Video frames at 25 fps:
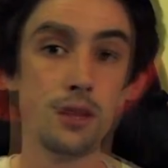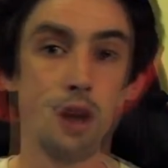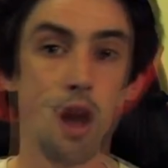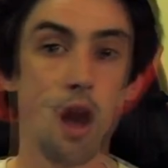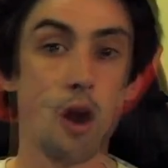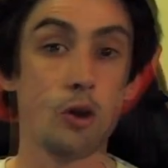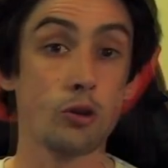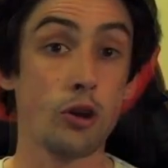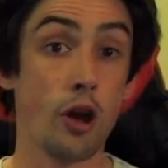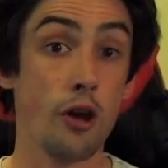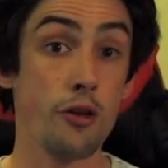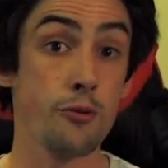
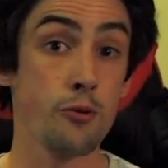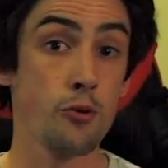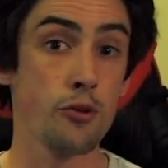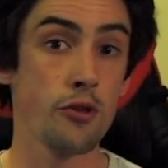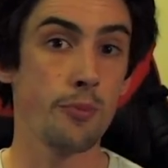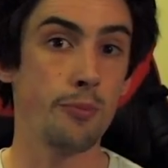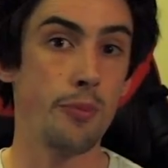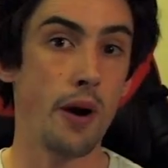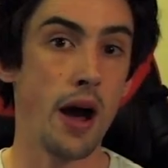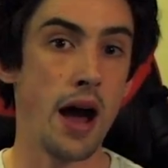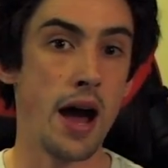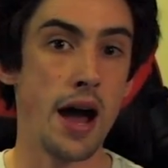I'll go through the
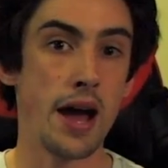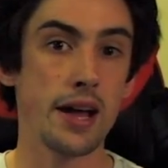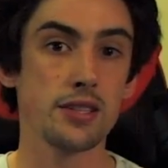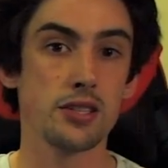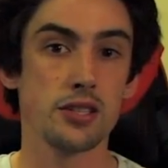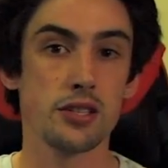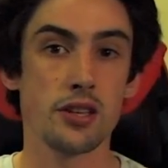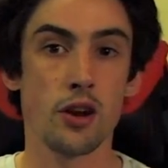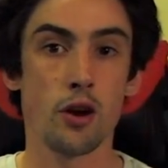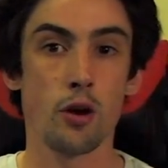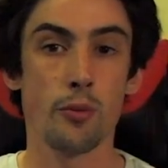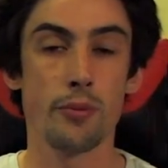
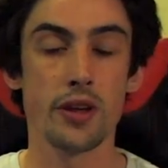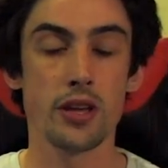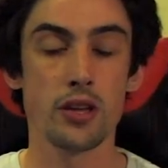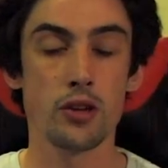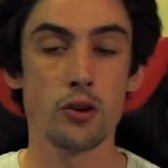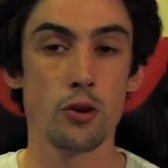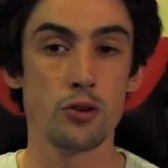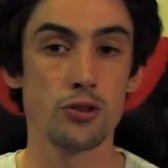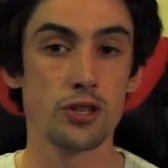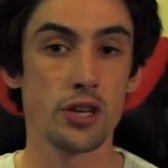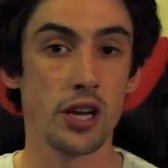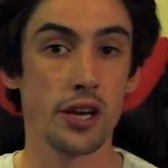parts that I'll be
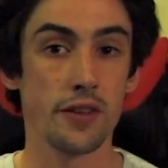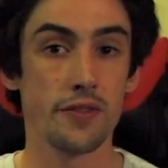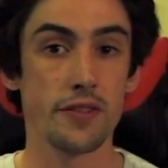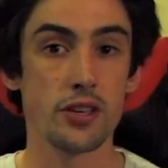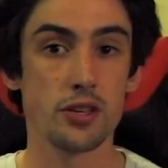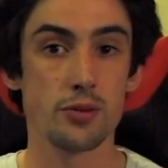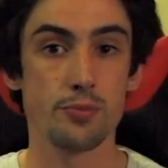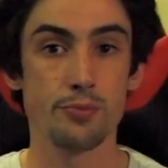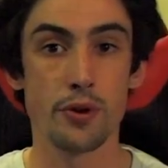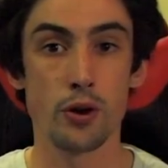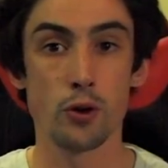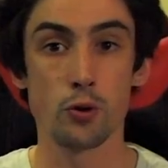using in
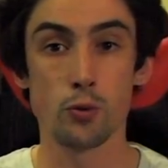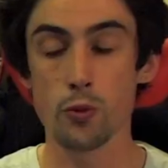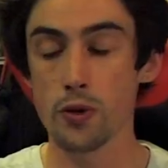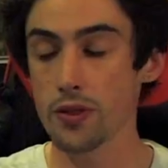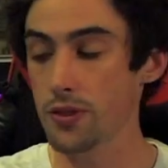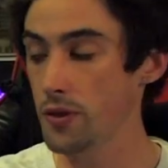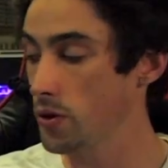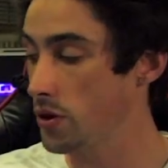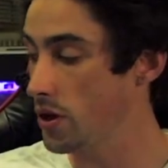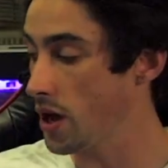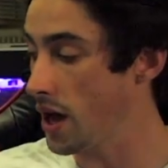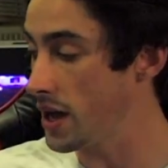this build
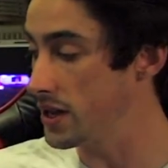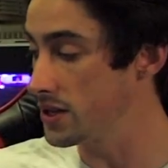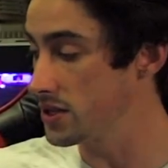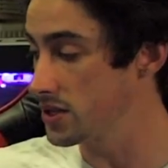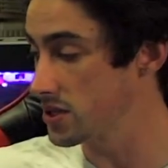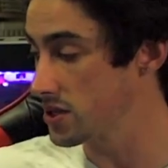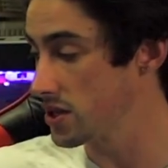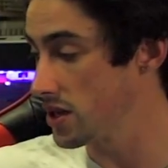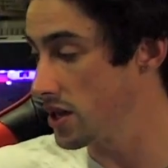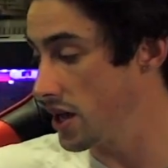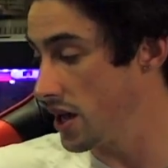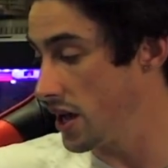with you guys.
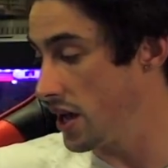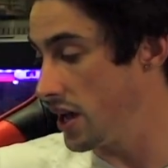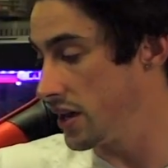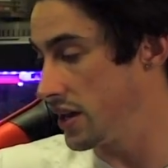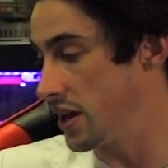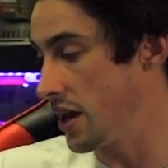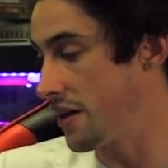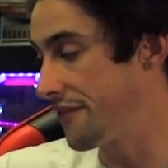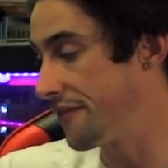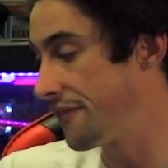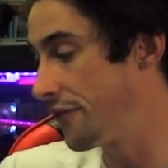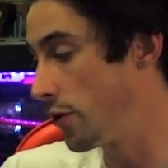
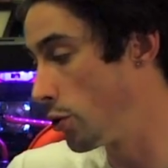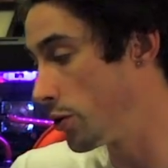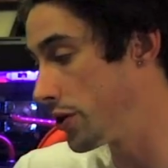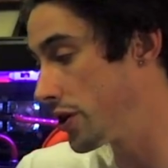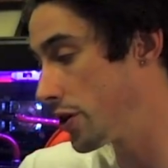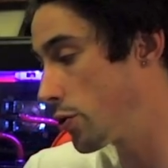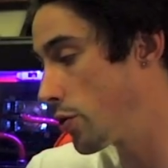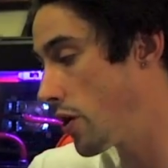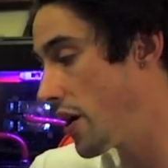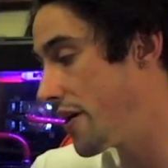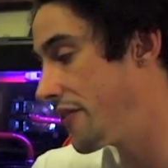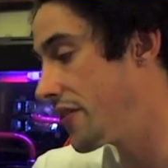Now for
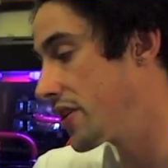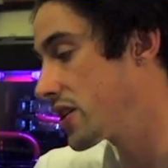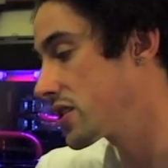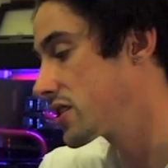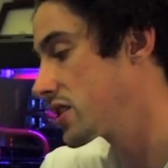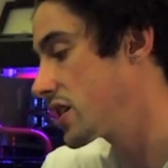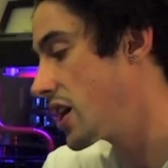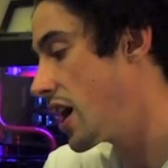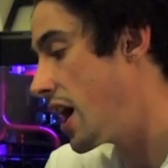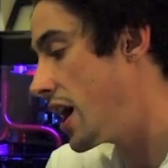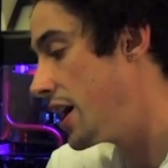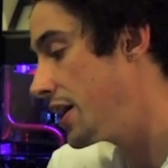the
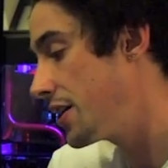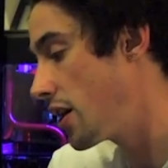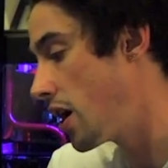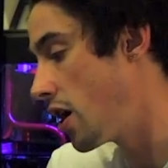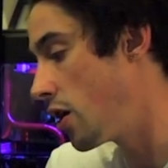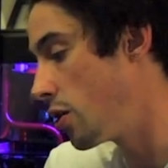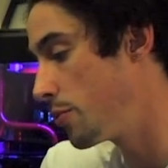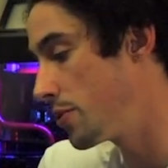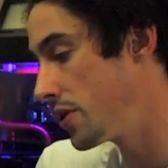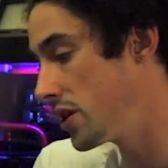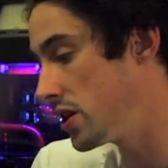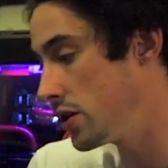graphics card,
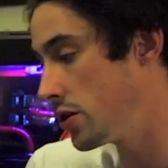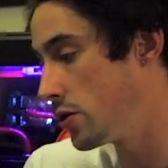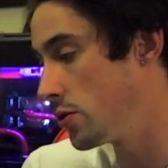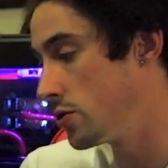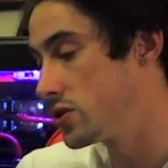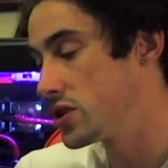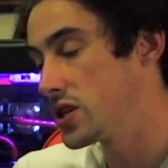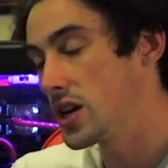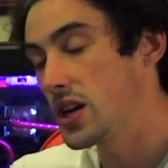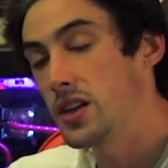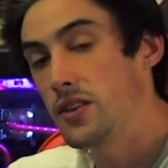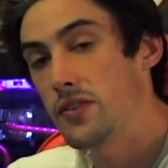I'll be
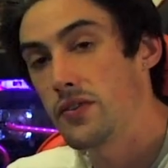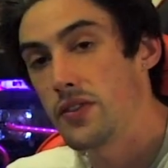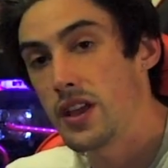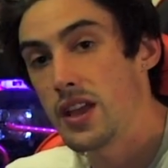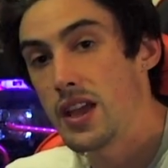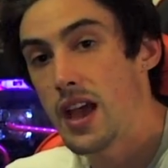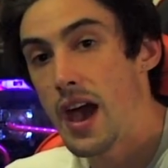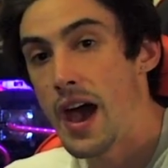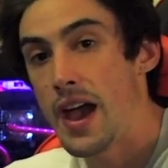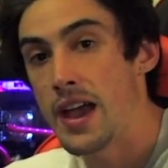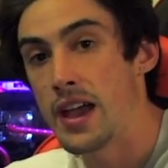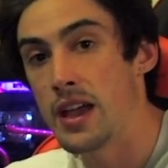using
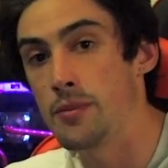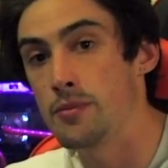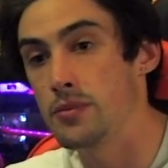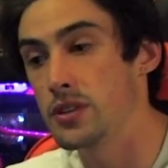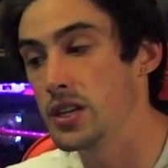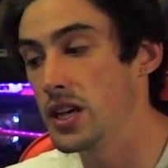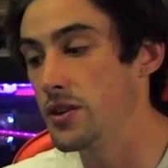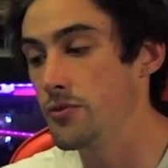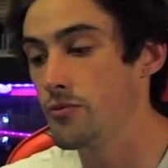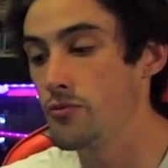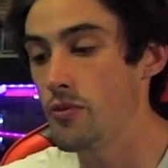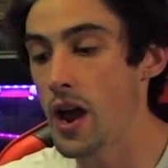the
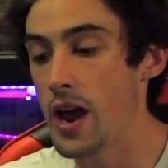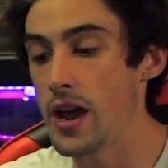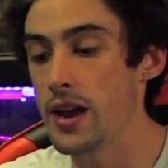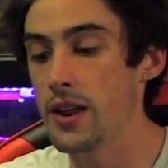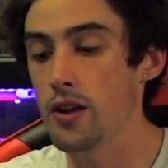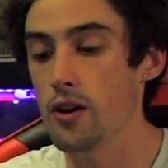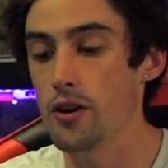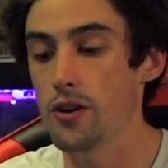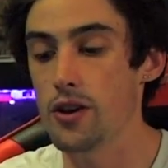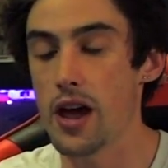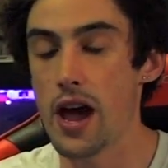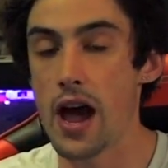AMD
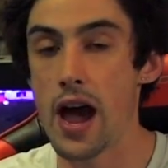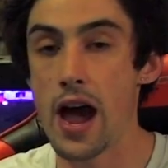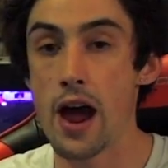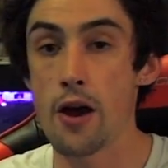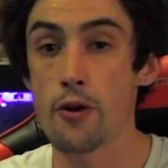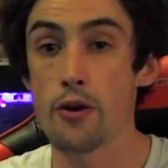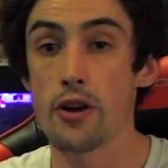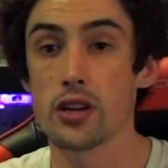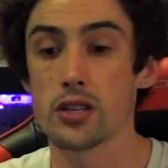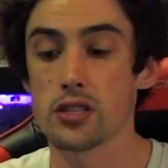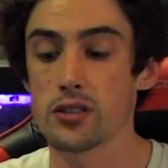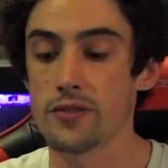Radeon
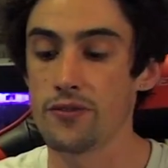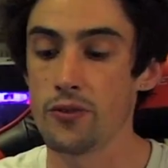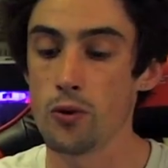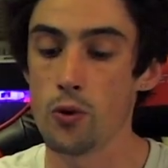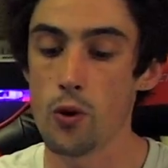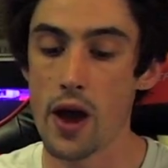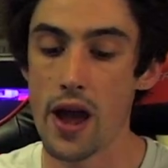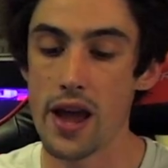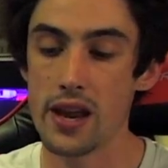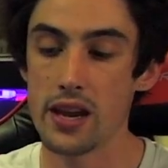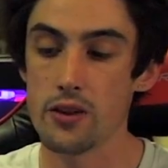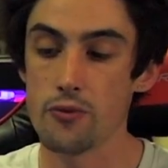
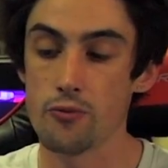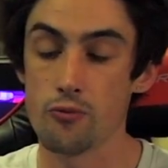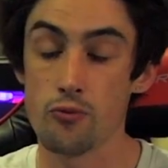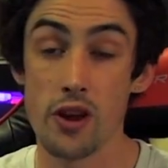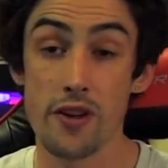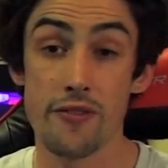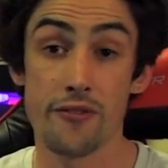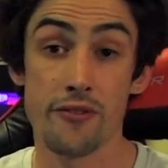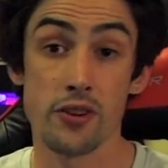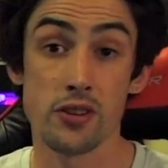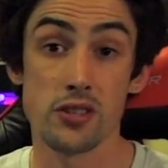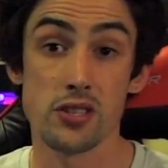RX480
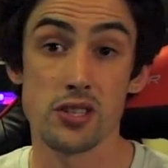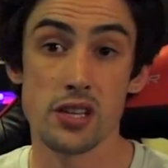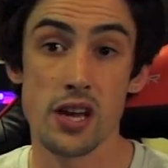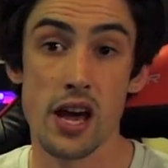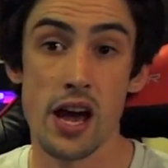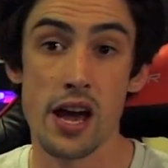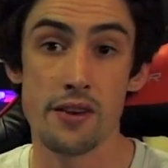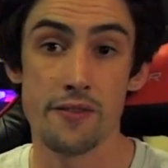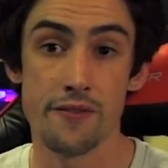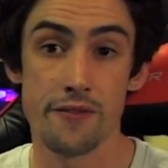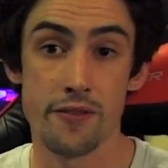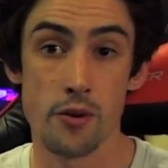reference
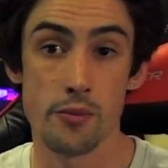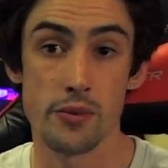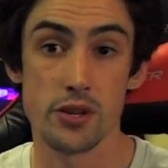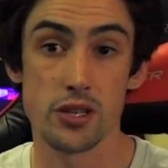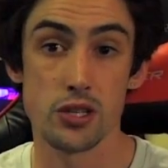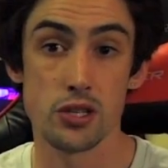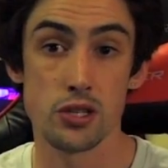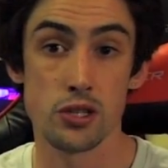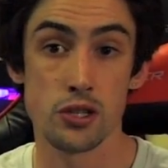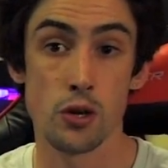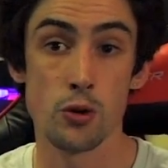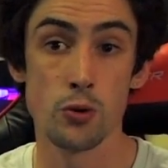card from
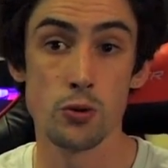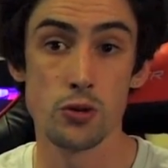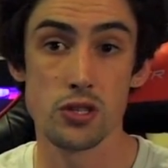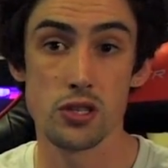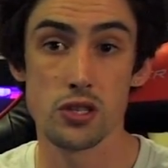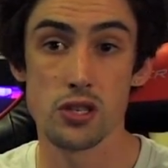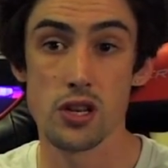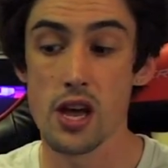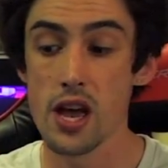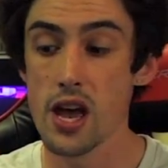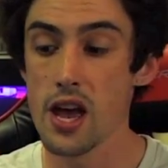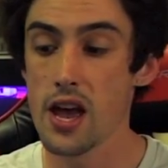
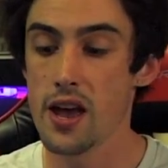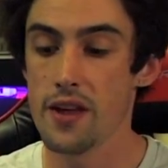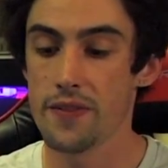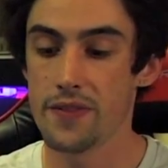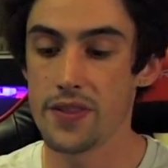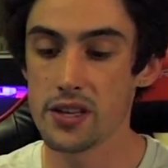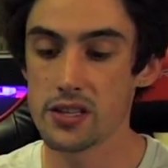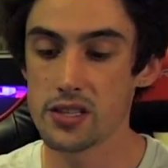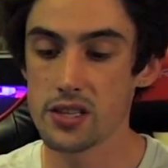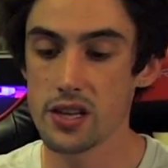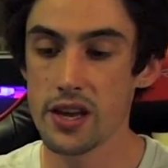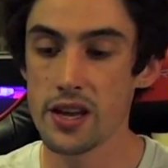ASUS.
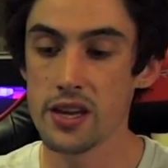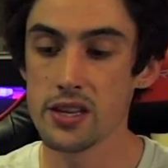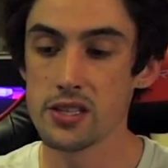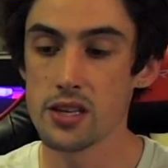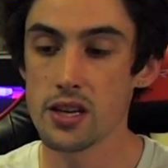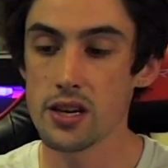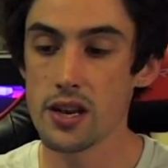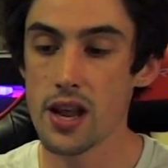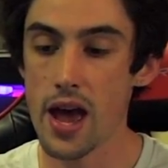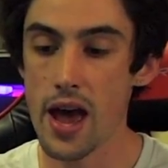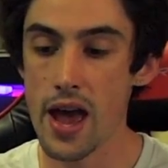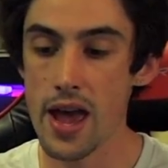This is
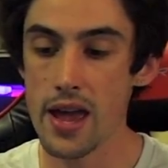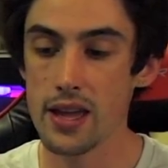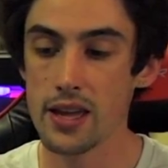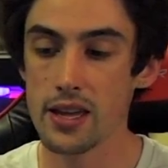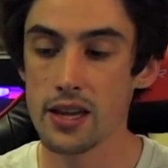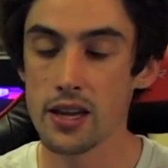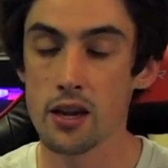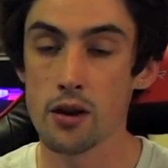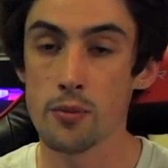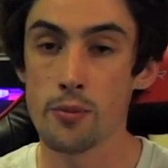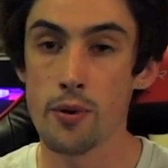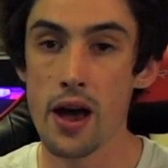an
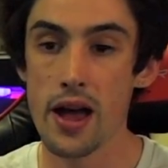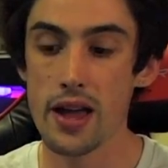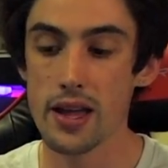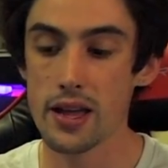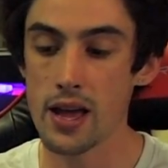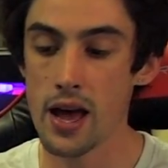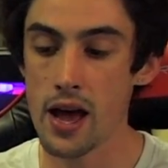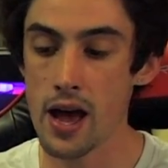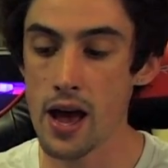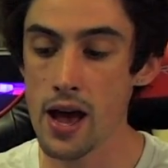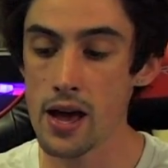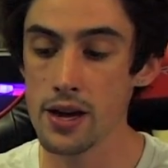8GB
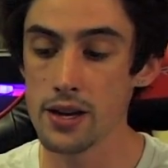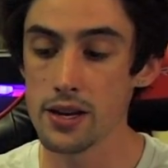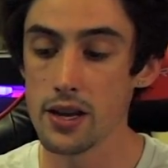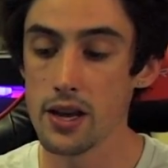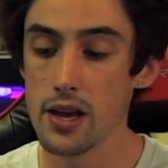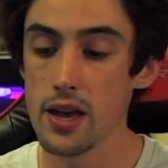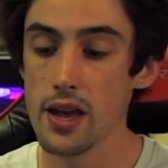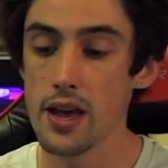card,